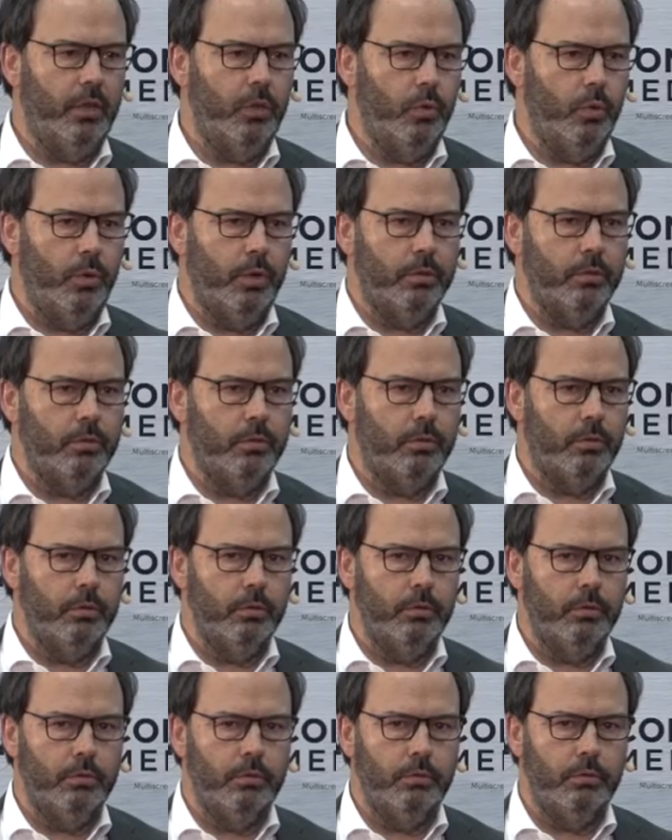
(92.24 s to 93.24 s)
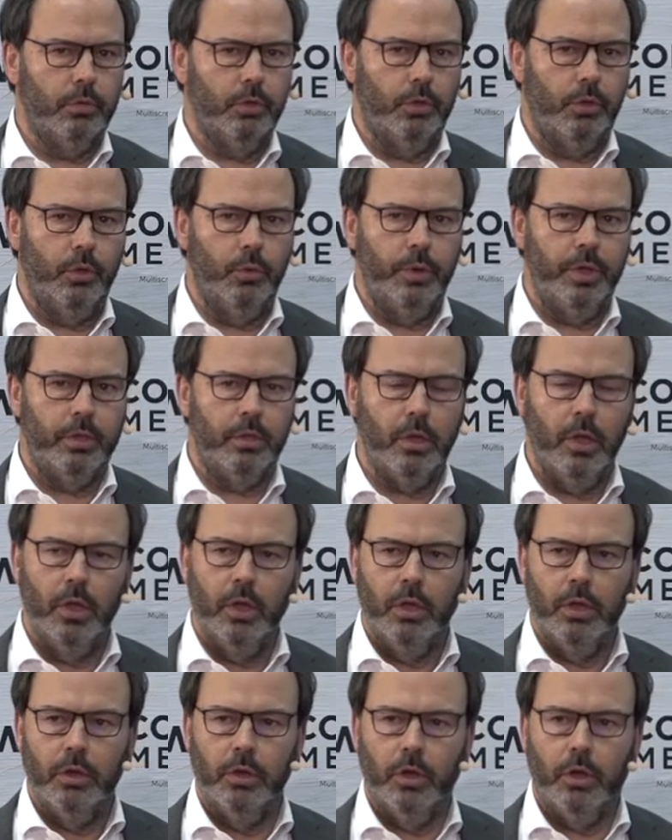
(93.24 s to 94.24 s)
want to, to do it
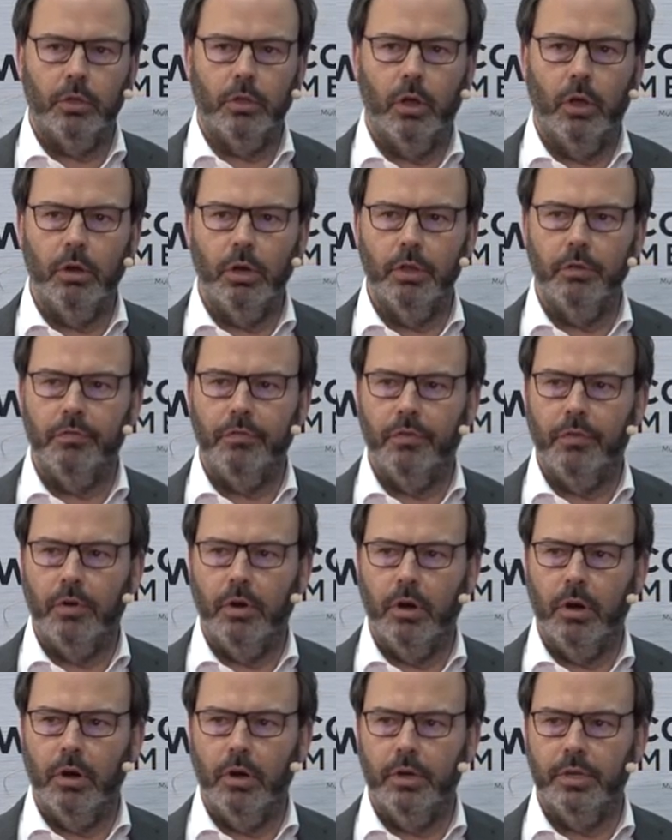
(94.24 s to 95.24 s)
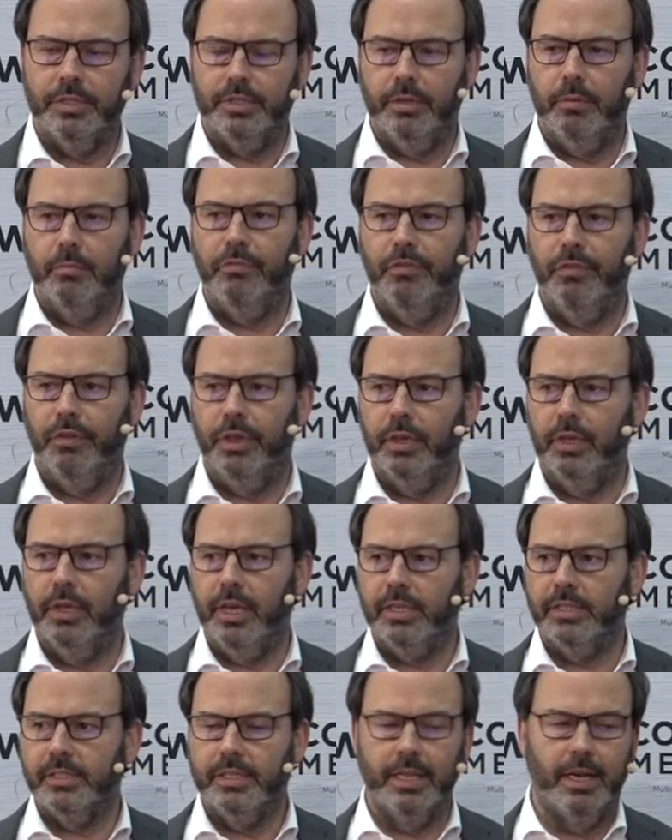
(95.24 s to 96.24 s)
not only for something
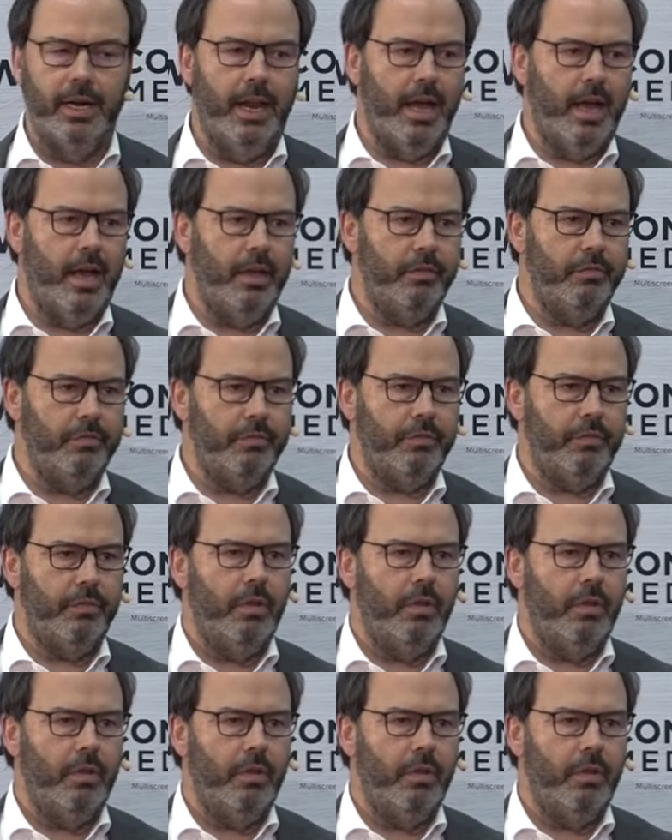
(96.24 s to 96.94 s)
as the life,